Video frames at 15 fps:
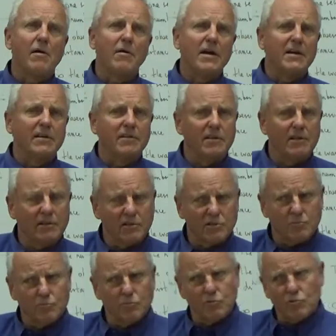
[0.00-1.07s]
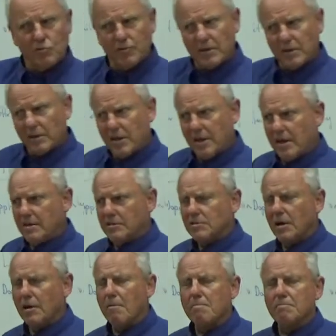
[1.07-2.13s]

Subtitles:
anything that's moving there. So